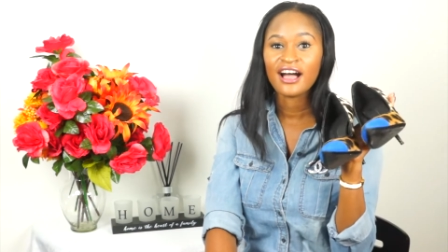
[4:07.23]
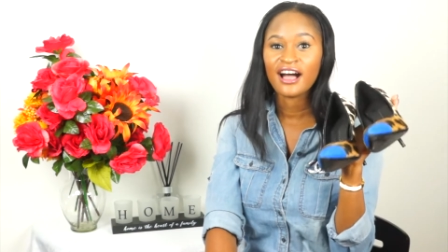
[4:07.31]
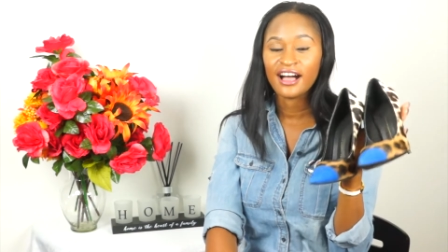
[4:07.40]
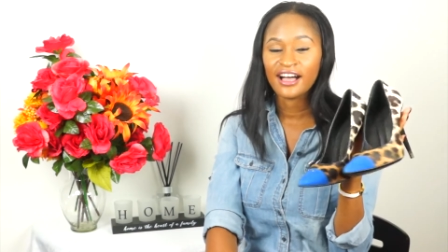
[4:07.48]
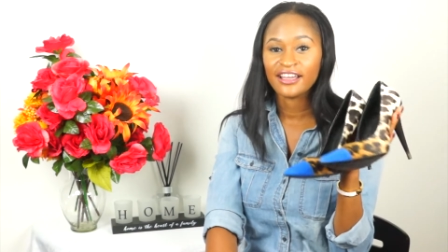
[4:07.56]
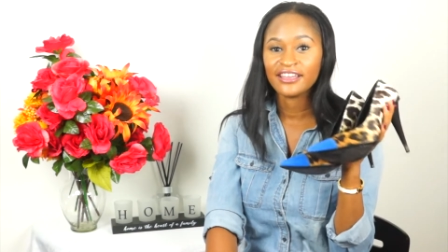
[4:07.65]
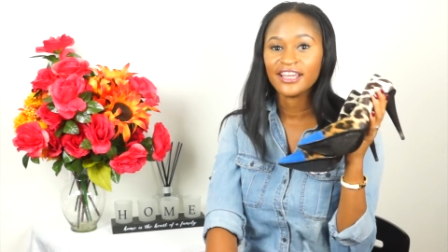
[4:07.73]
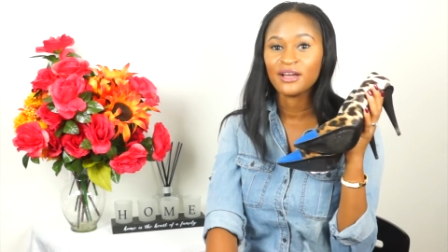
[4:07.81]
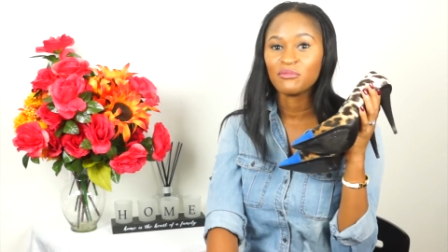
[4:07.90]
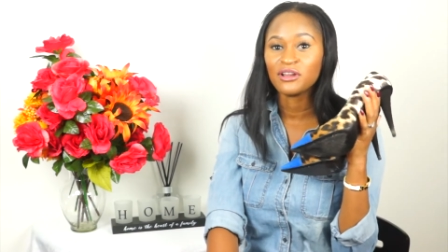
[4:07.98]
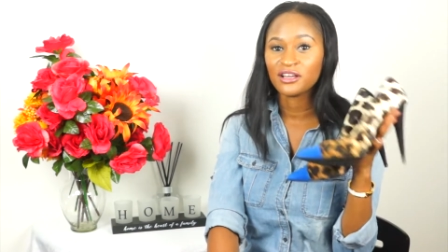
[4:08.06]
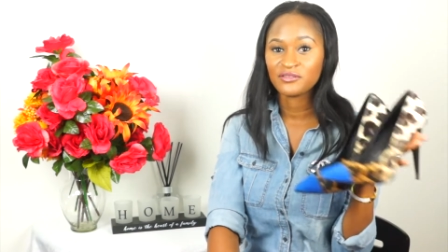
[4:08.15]
I
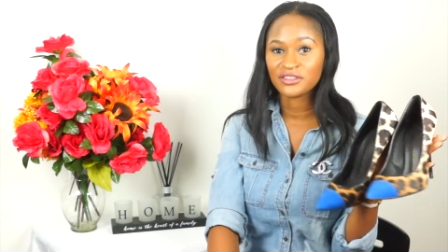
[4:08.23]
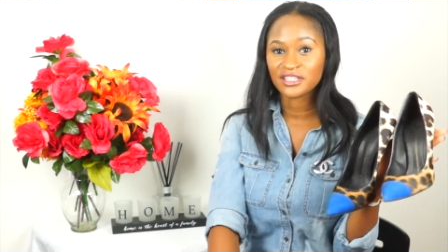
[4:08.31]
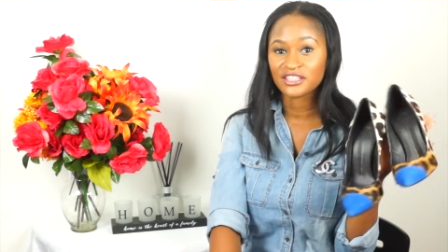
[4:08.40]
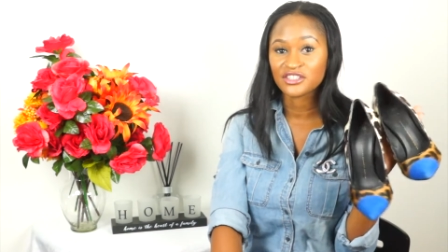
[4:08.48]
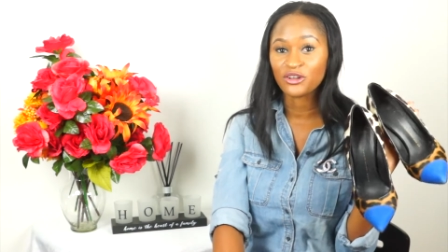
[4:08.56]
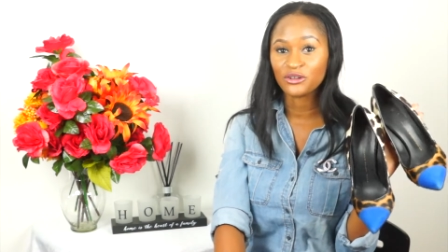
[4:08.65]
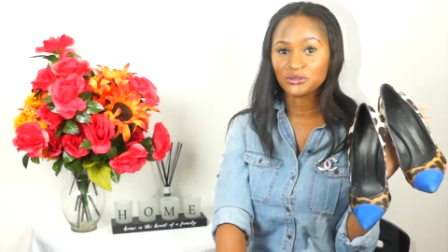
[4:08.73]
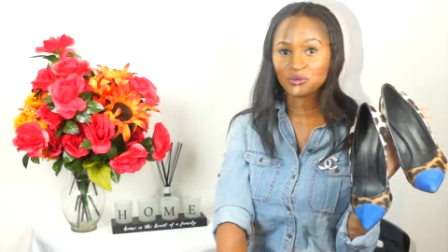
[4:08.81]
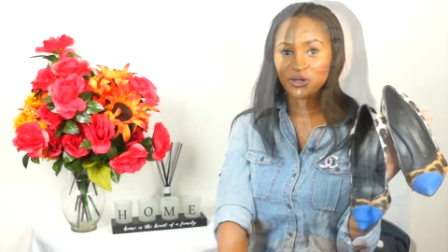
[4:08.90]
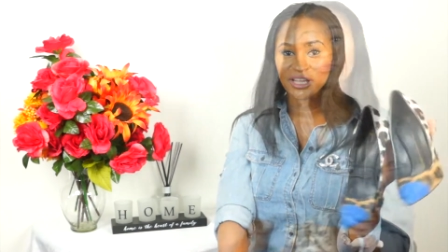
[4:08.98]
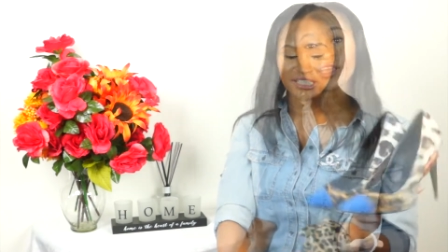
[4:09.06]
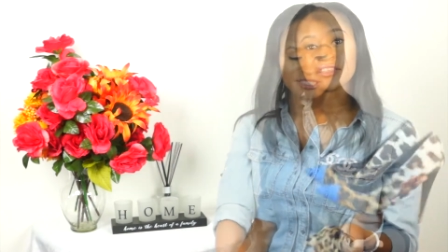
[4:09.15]
am loving this all the
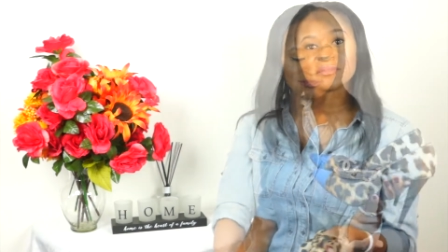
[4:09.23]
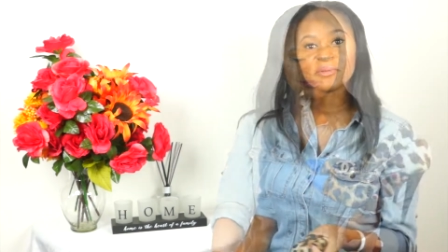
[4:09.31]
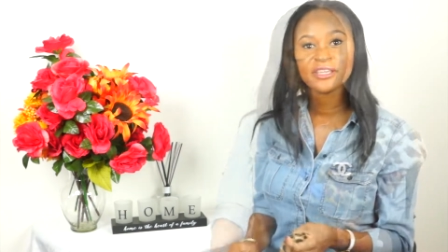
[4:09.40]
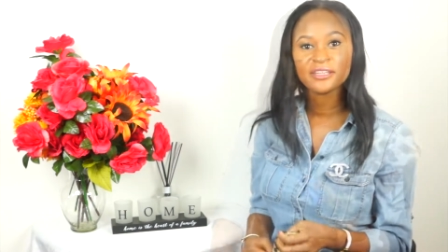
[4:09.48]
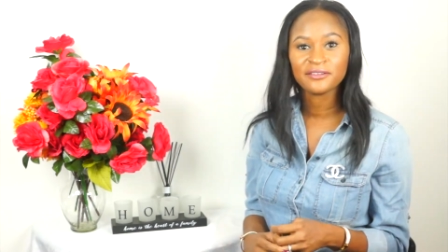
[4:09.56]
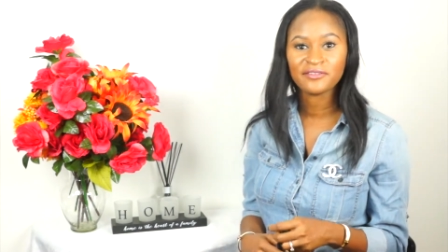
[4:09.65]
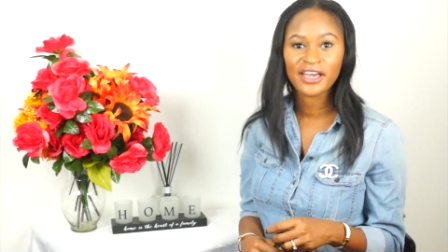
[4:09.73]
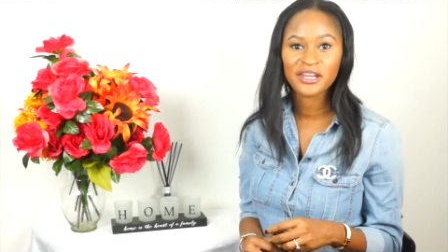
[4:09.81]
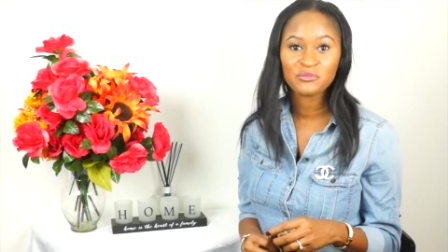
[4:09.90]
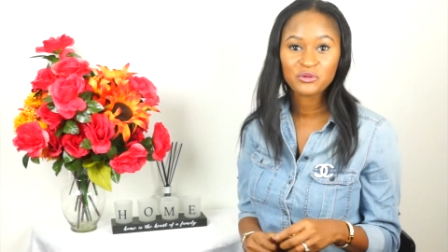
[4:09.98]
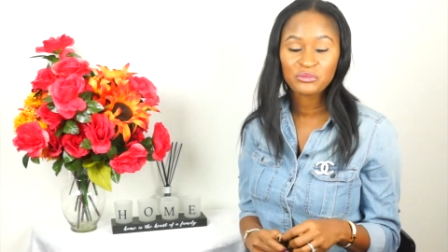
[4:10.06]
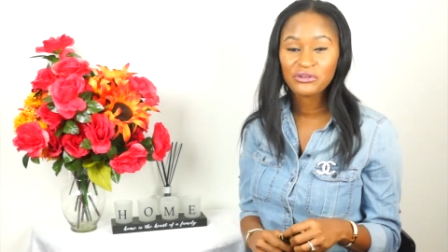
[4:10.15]
way. Speaking of
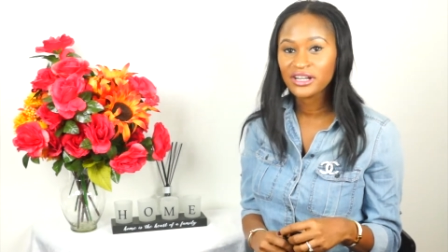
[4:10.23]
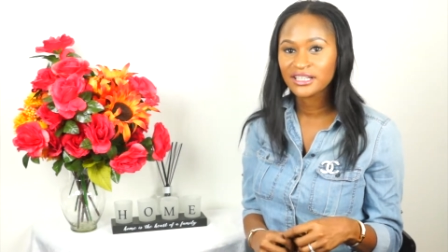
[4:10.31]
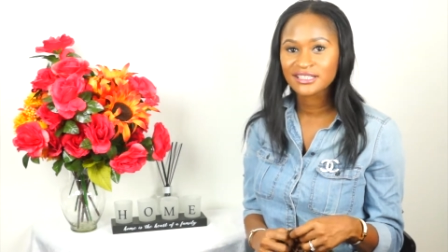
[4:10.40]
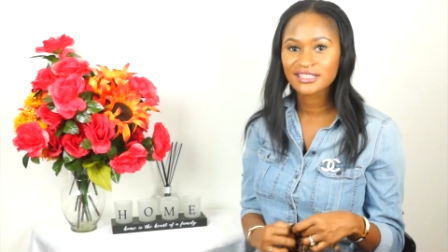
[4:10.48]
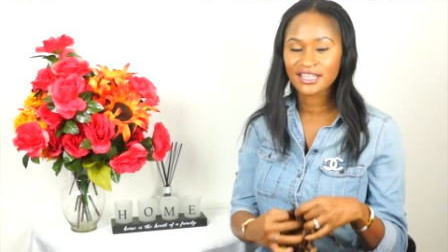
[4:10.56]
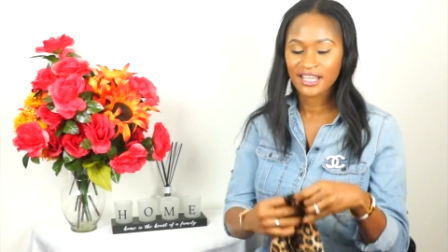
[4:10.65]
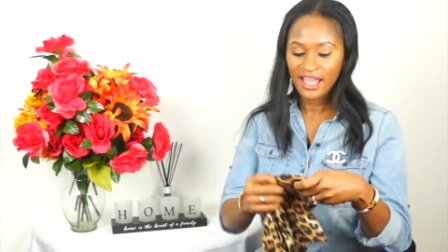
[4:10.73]
animal print,